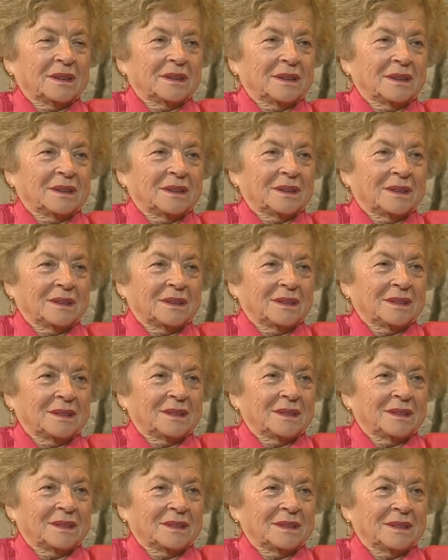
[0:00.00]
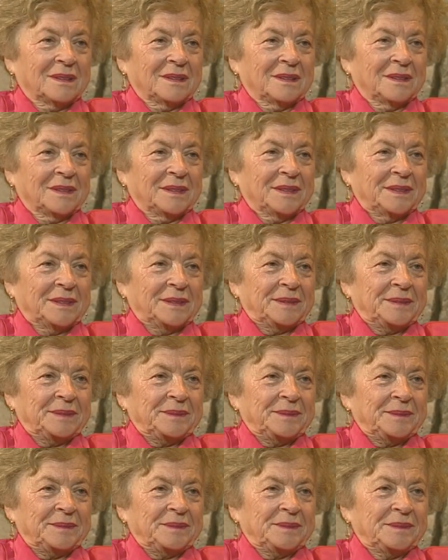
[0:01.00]

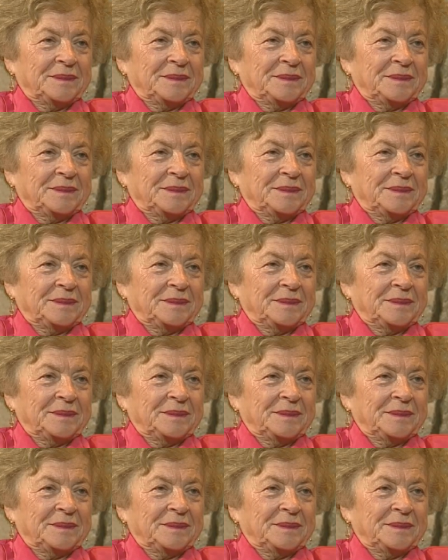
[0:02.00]
No one is speaking in this clip.